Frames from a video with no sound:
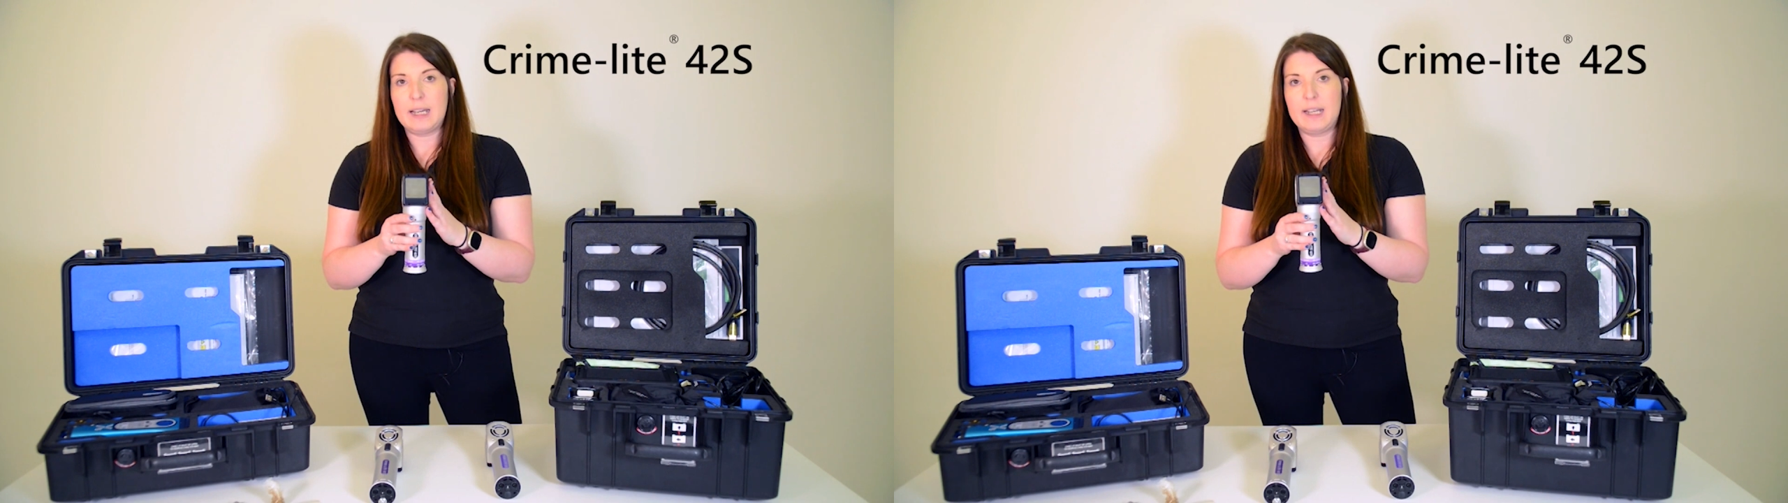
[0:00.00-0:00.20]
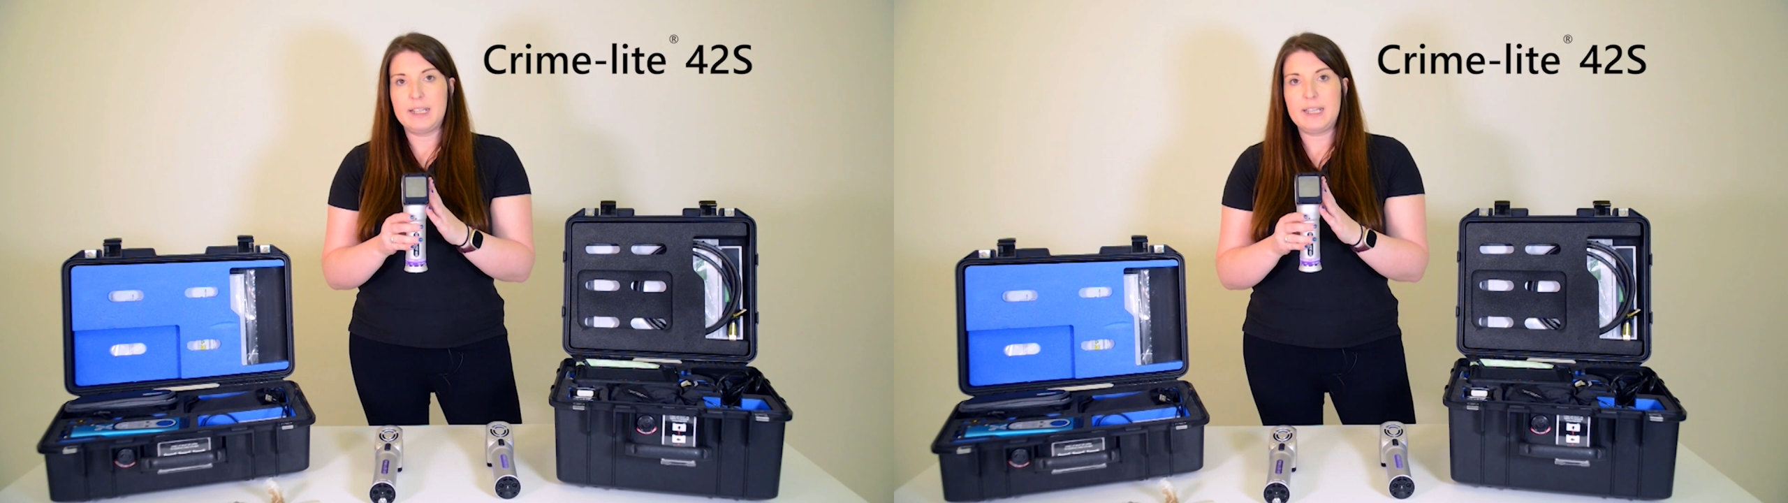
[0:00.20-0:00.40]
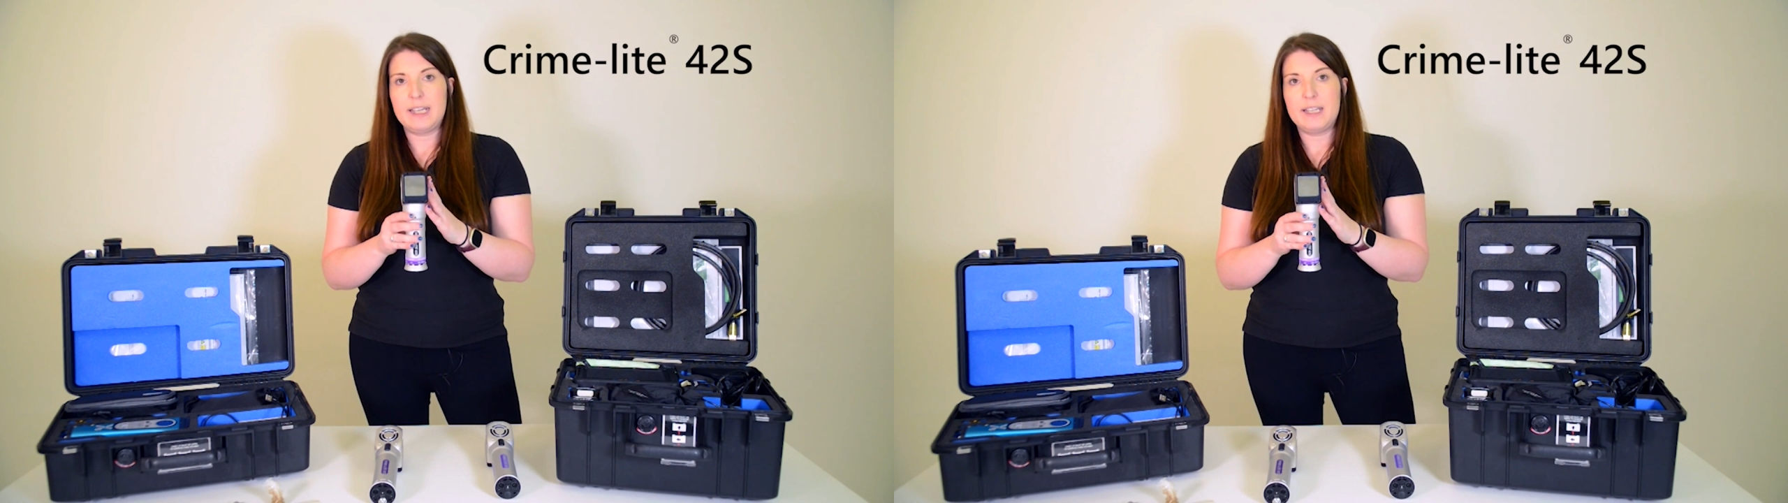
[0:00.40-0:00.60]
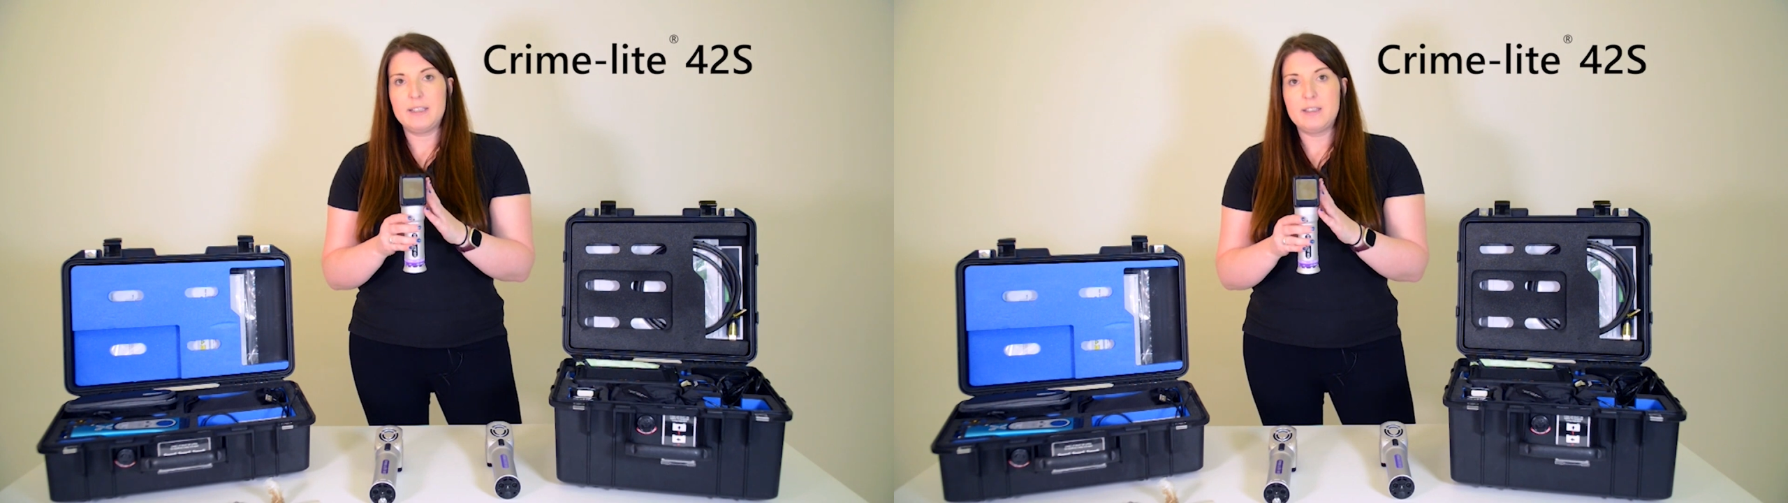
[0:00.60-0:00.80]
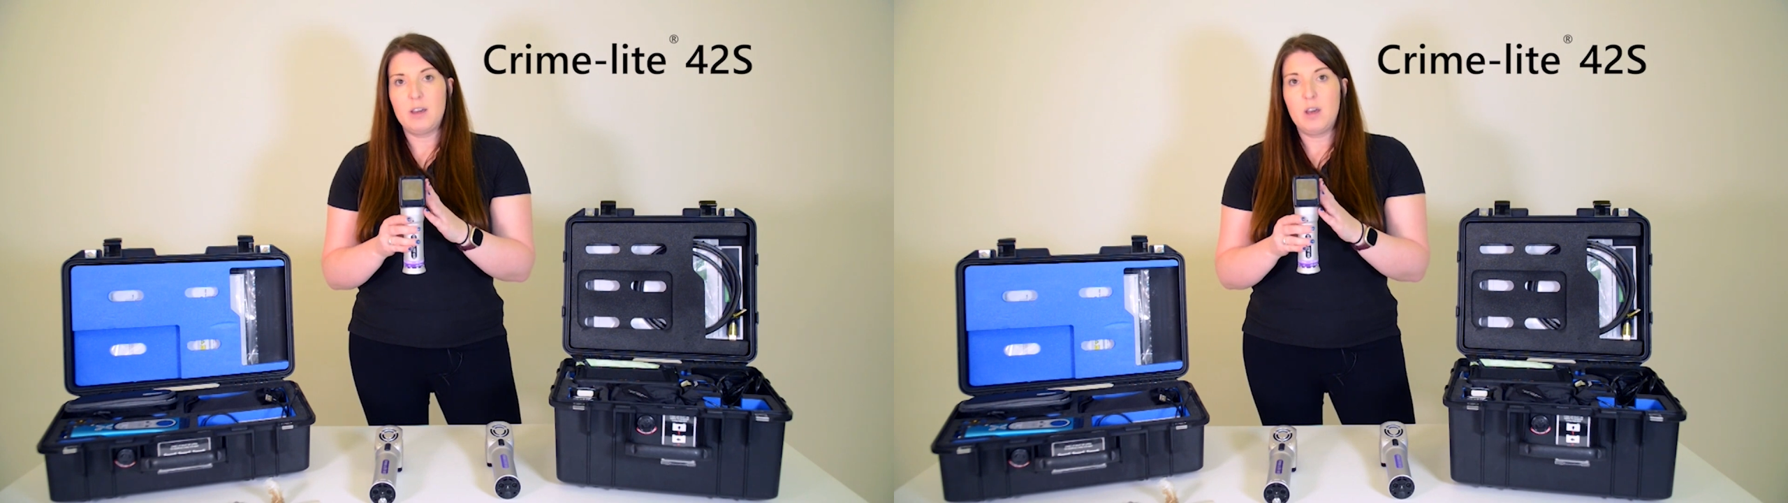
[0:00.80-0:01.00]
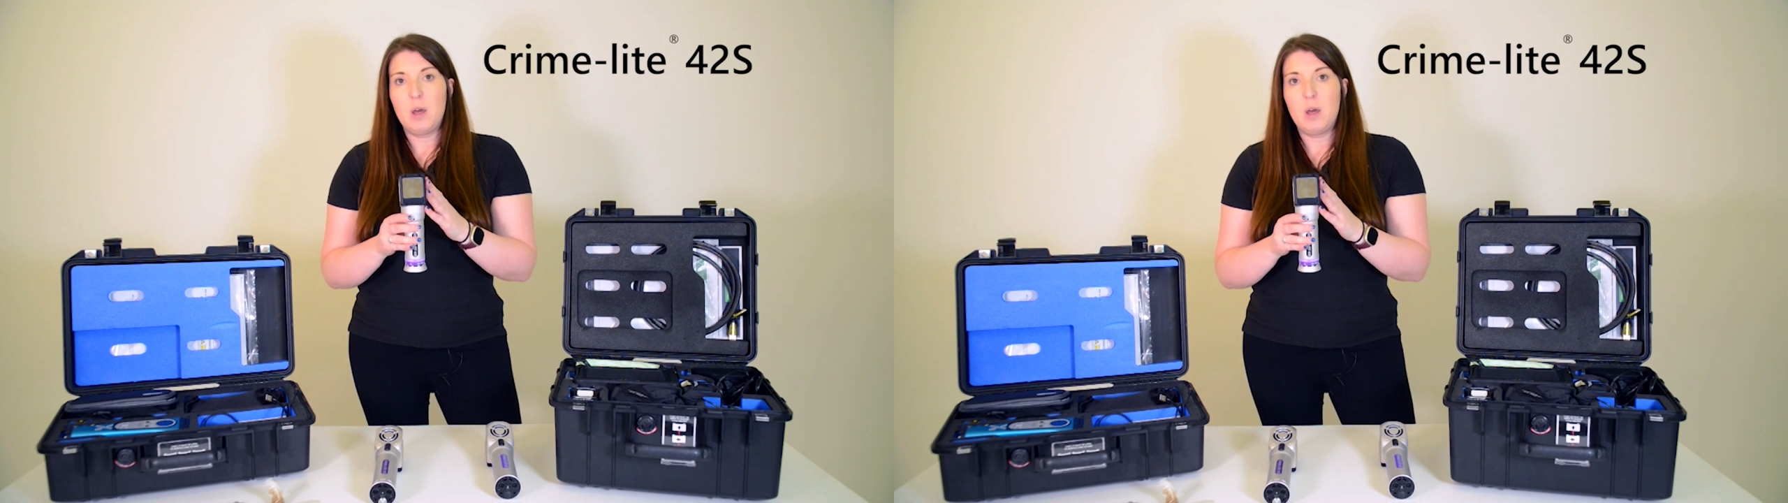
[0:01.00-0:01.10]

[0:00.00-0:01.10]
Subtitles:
LEDs,